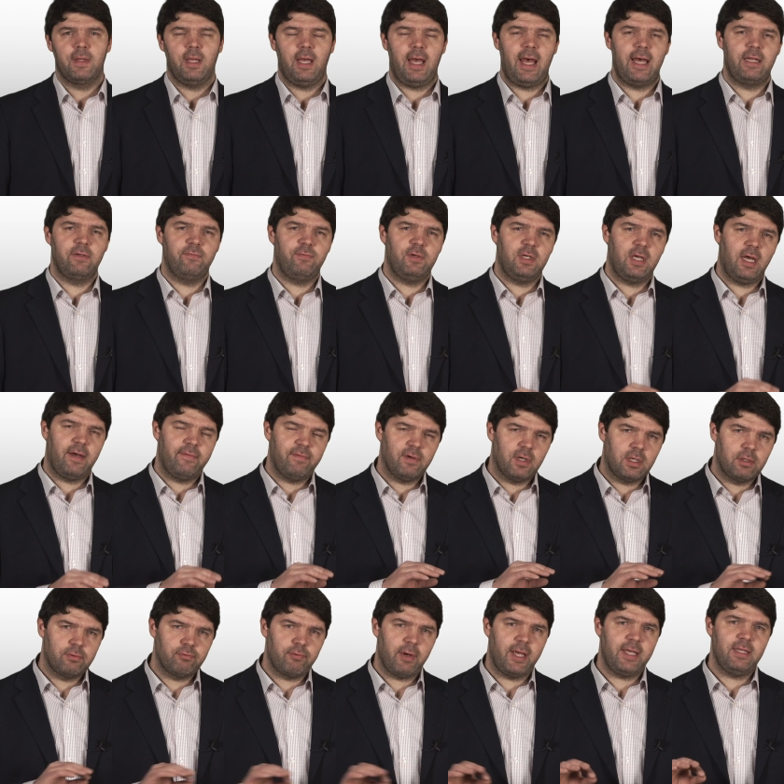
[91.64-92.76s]
And we have a
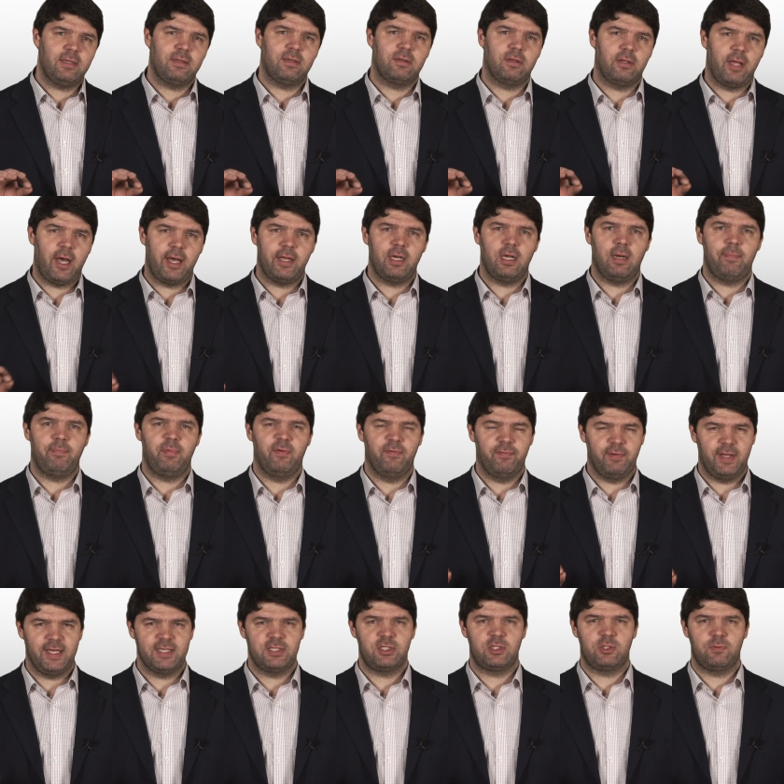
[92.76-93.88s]
great lineup of
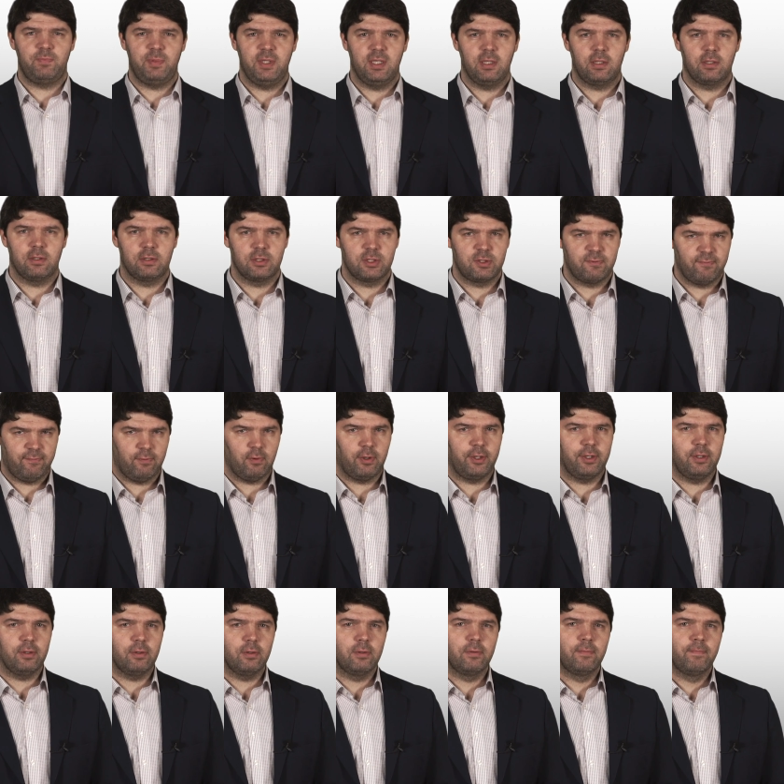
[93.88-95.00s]
guest speakers for
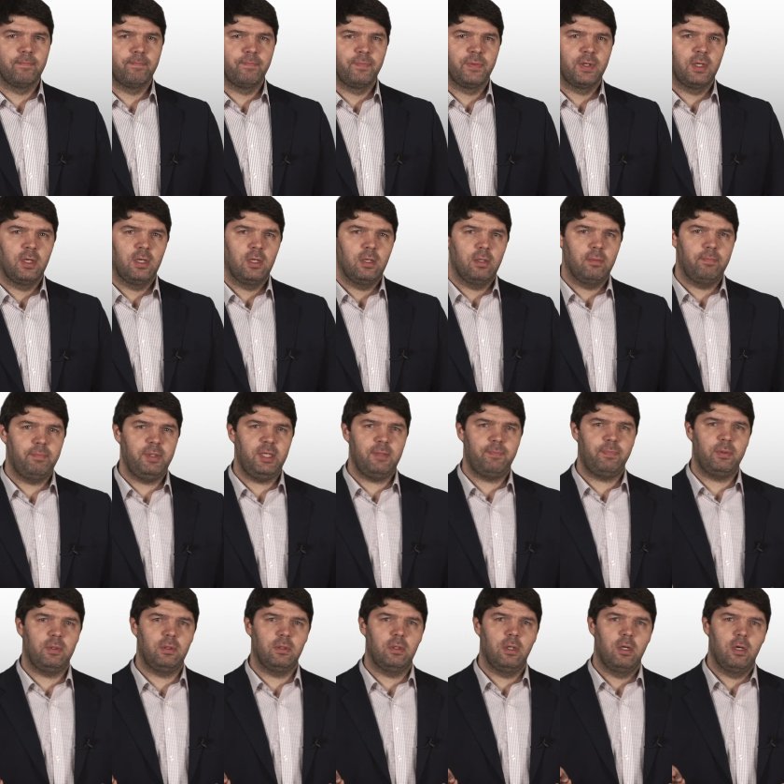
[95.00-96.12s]
you.
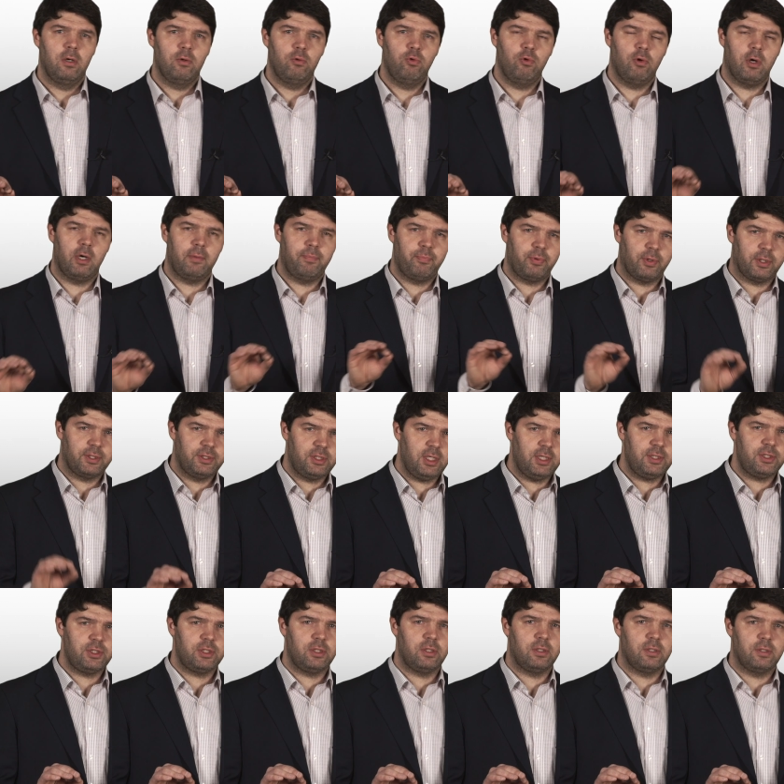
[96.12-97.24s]
People who are
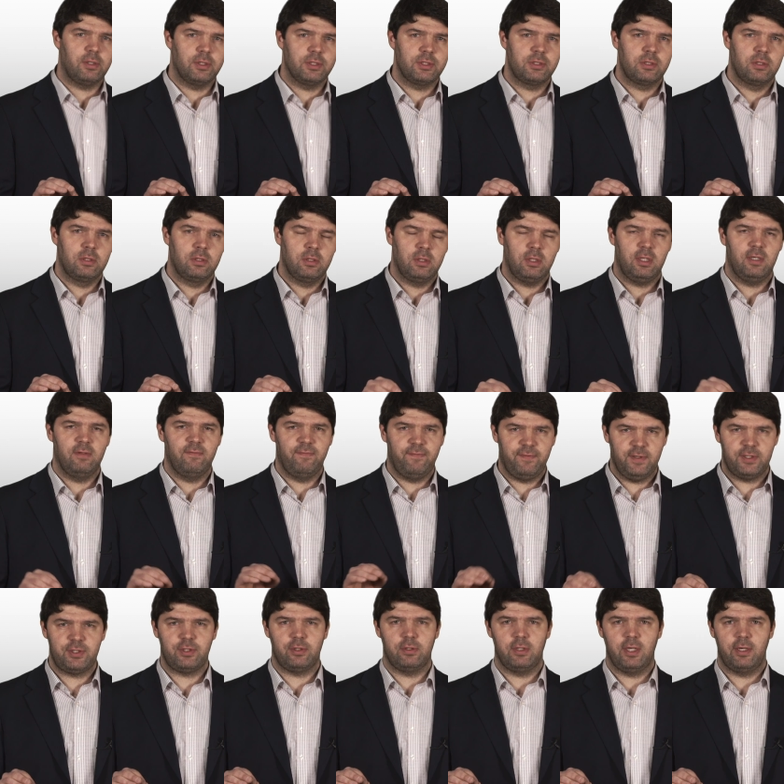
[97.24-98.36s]
practitioners and
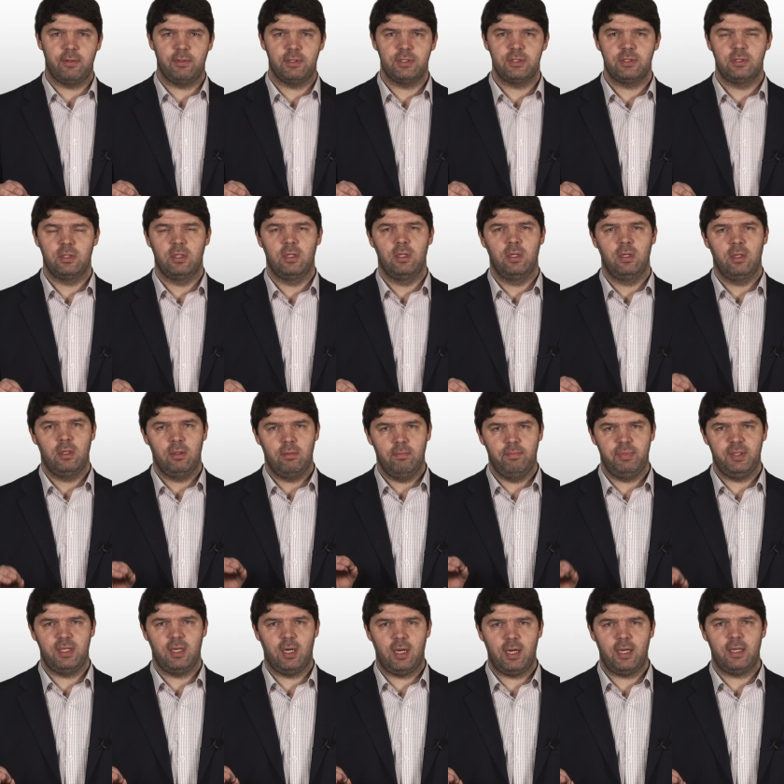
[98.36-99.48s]
visionaries
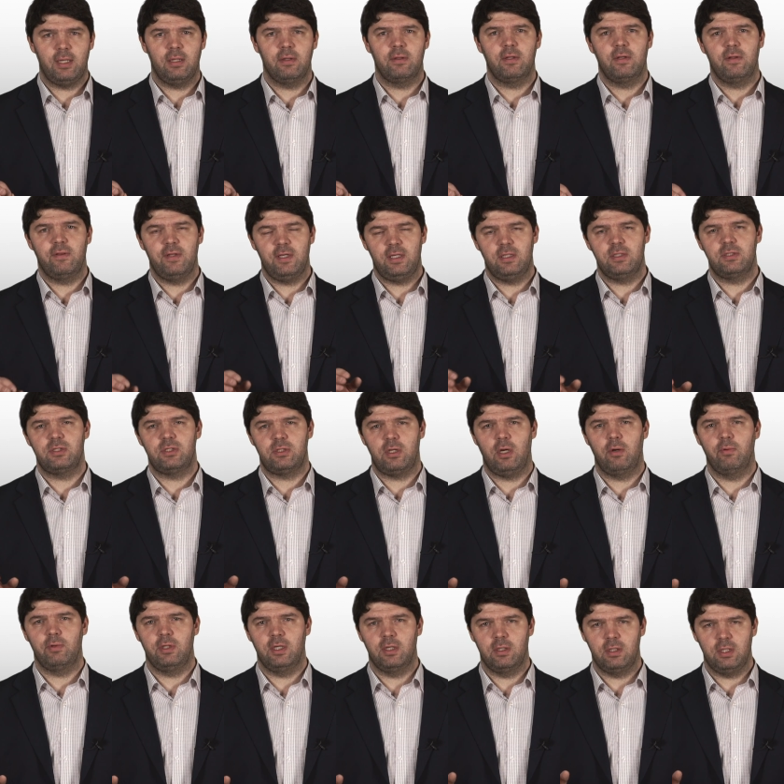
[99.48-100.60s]
behind the
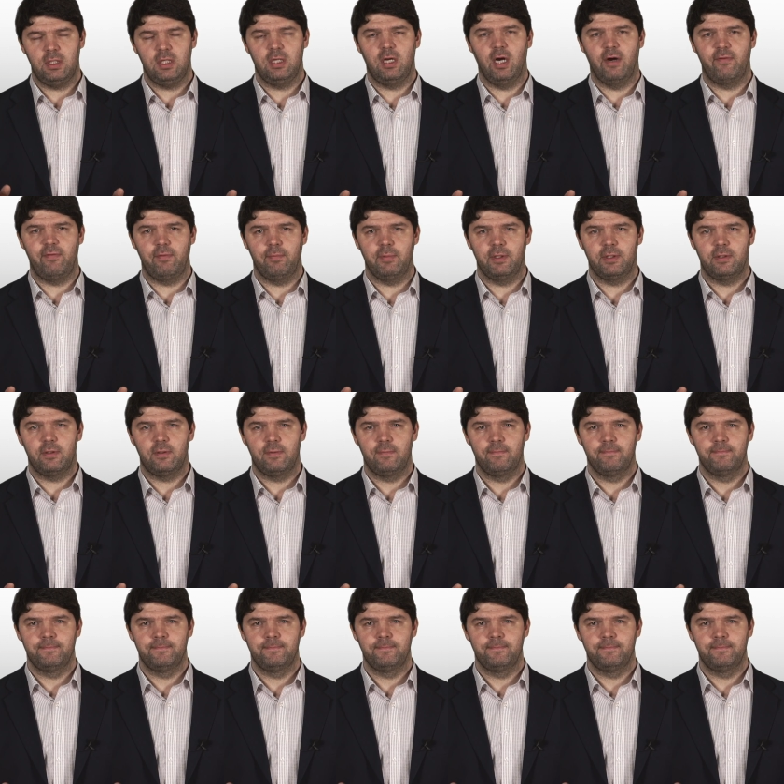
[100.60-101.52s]
Estonian e-government.